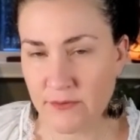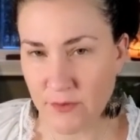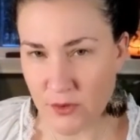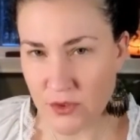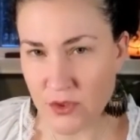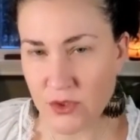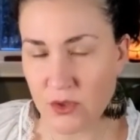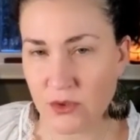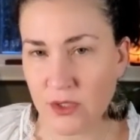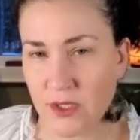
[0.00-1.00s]
with frozen
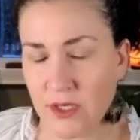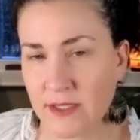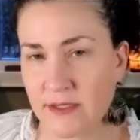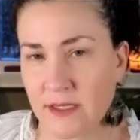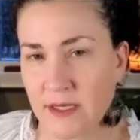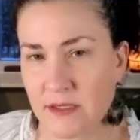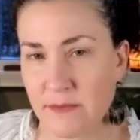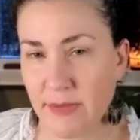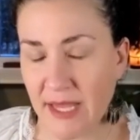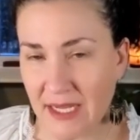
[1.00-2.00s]
shoulder and
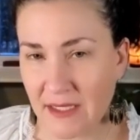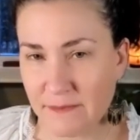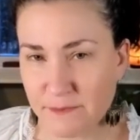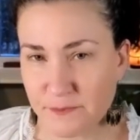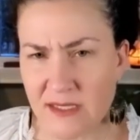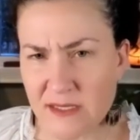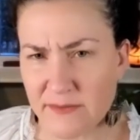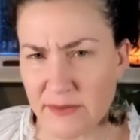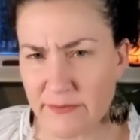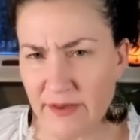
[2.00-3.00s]
some pain and
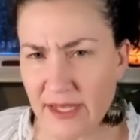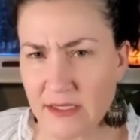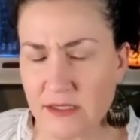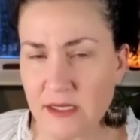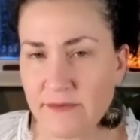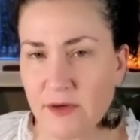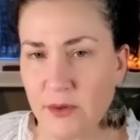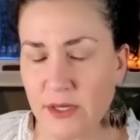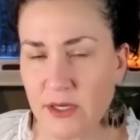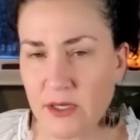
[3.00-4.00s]
some lymphatic stuff
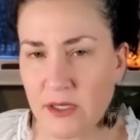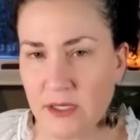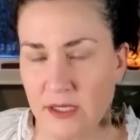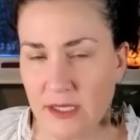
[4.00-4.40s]
going on.